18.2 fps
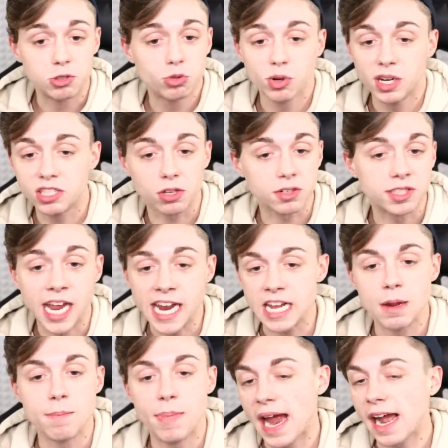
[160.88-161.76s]
The trees are
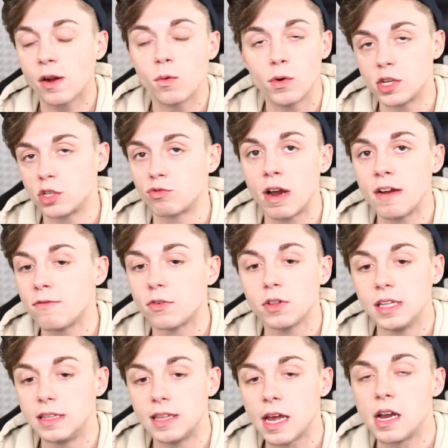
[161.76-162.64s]
taking back what is
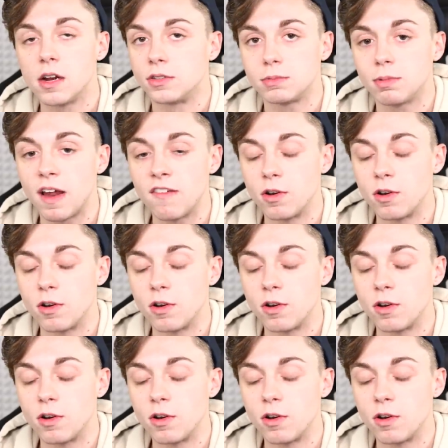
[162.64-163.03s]
rightfully theirs,